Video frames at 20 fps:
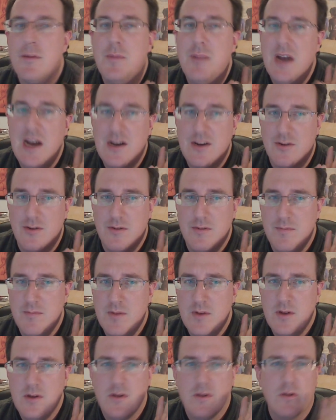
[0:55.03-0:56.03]
battle
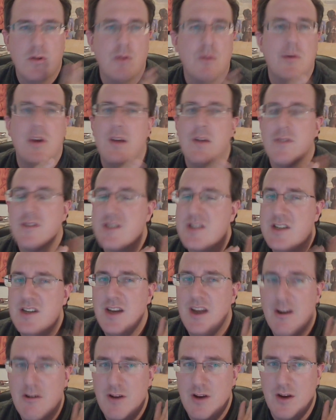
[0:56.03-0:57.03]
or whatever
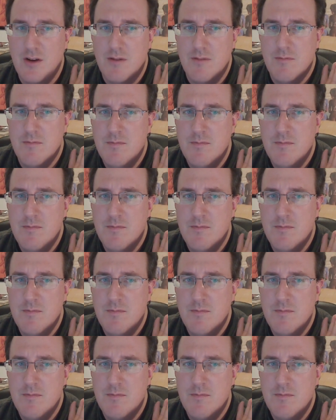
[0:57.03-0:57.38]
scenario